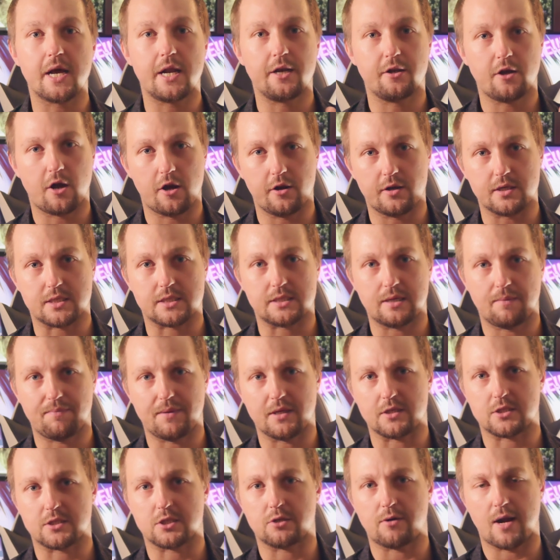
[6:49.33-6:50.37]
then I noticed
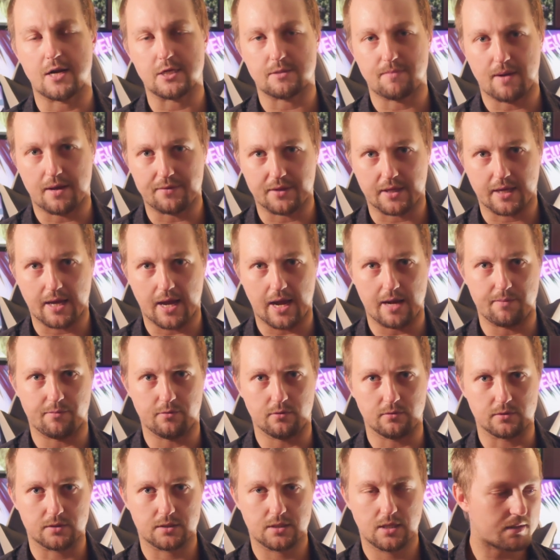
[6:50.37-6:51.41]
something strange about the
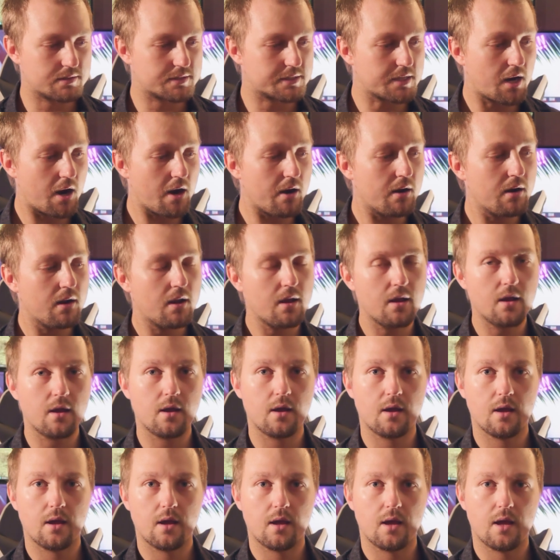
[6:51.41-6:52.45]
cables. So
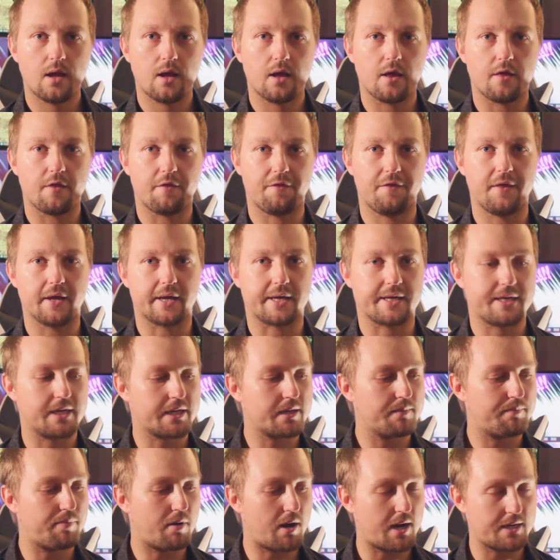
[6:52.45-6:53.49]
the
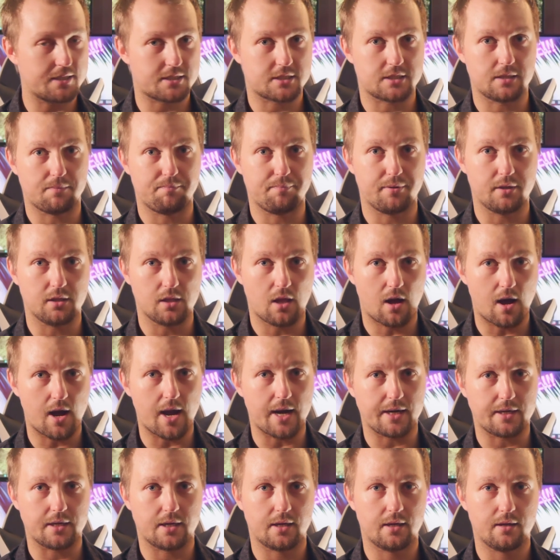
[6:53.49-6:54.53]
Gigabyte
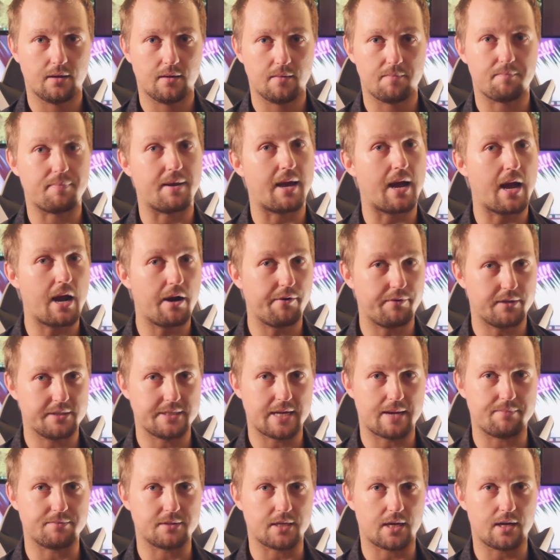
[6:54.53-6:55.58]
supplied power
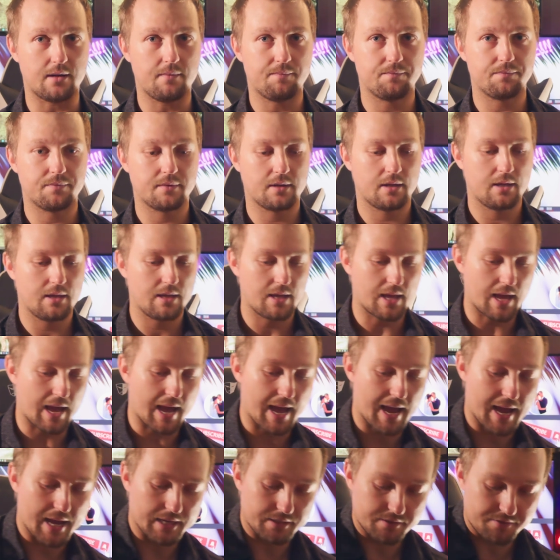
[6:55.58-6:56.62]
adapter
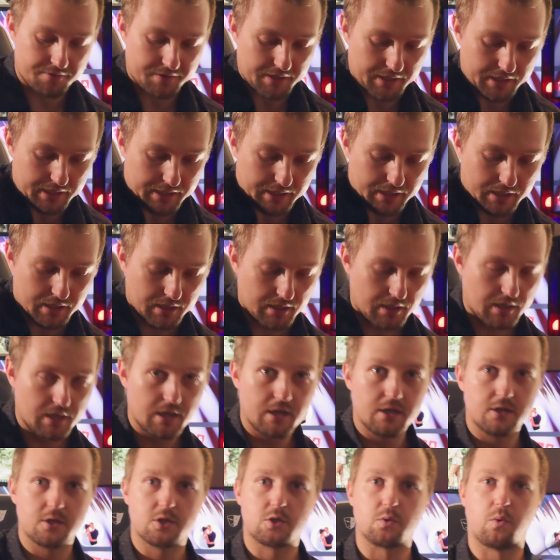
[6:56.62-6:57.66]
had the
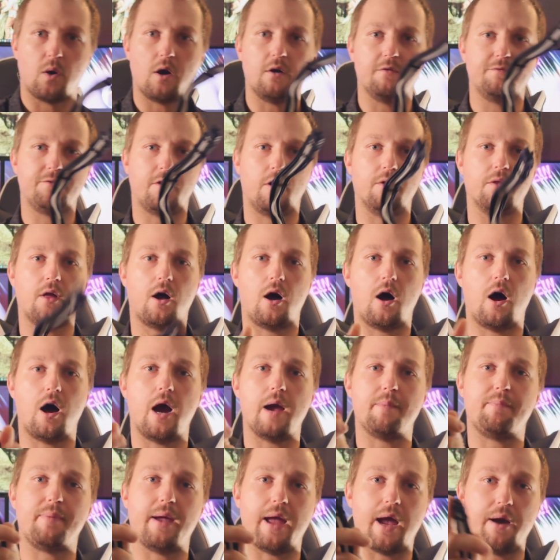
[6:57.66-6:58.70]
12 volt
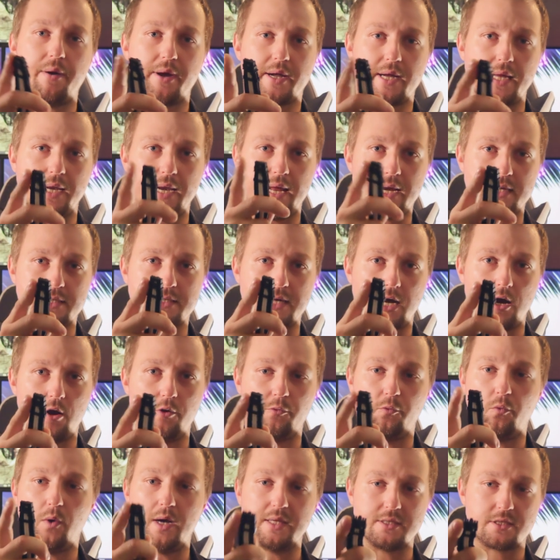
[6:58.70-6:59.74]
high power connector
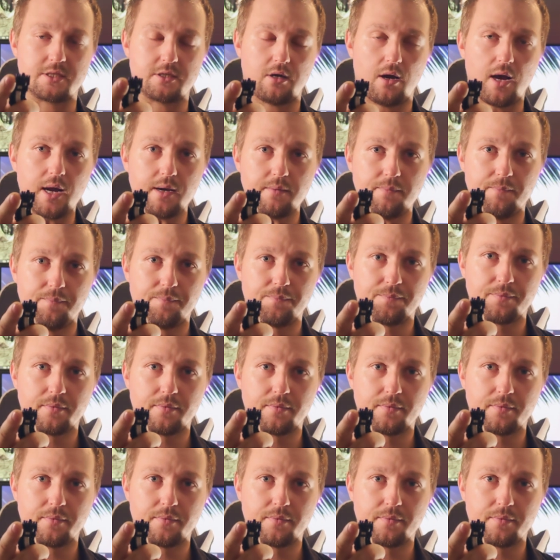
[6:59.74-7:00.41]
on one side